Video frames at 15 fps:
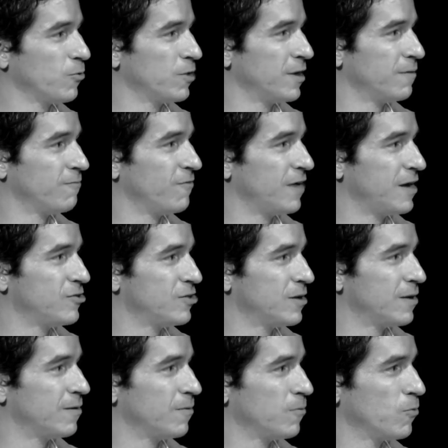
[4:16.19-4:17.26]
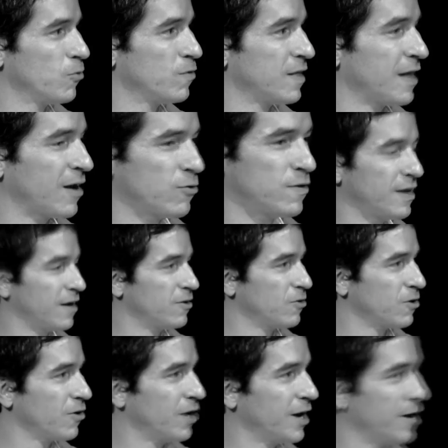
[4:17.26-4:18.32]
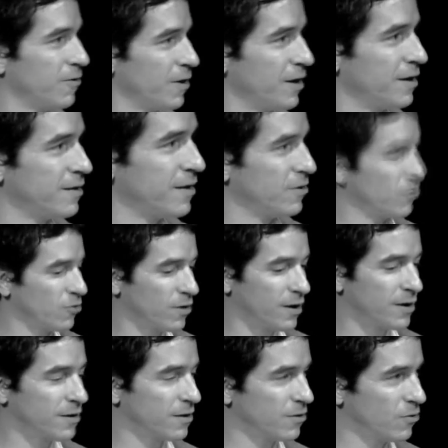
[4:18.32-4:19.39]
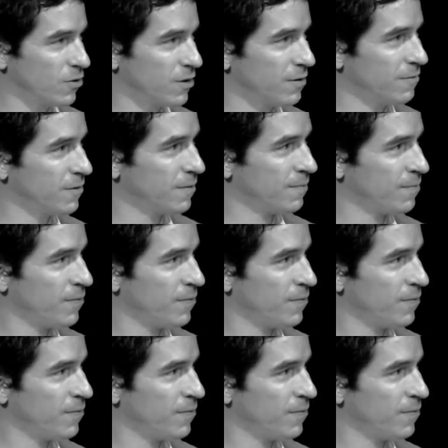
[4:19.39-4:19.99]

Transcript: Like when the invasion was Daniel Craig, right? Daniel Craig and Nicole Kidman.